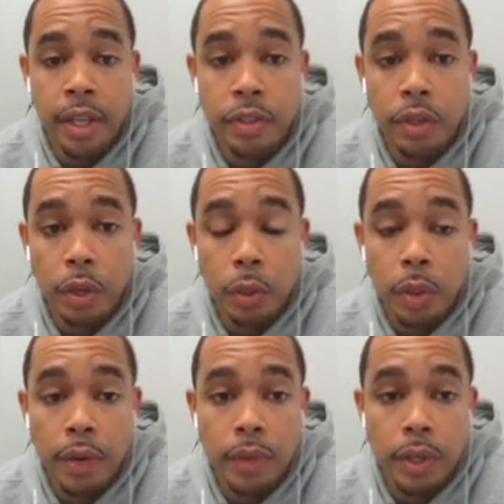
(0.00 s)
So
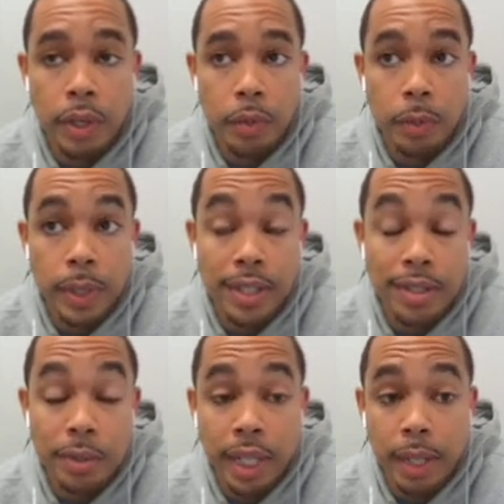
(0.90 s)
whoever wins
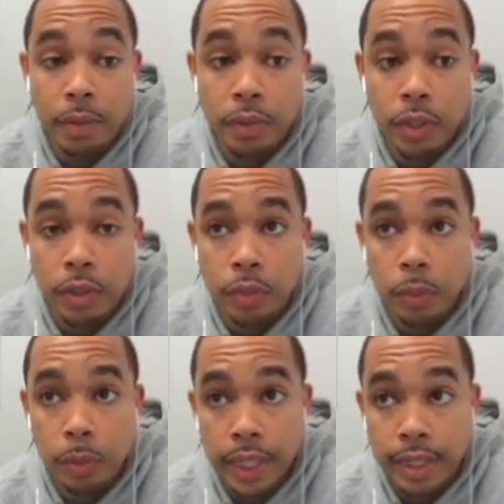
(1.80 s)
2 games first
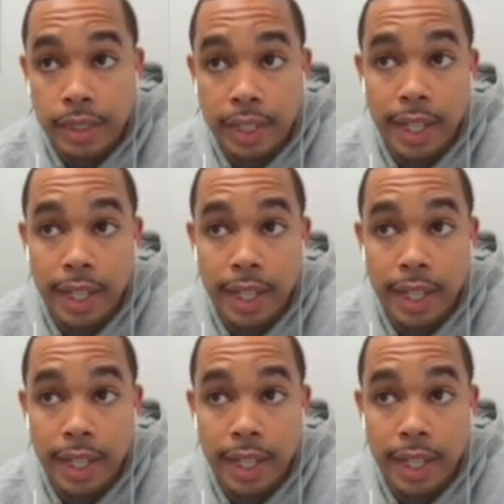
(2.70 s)
wins,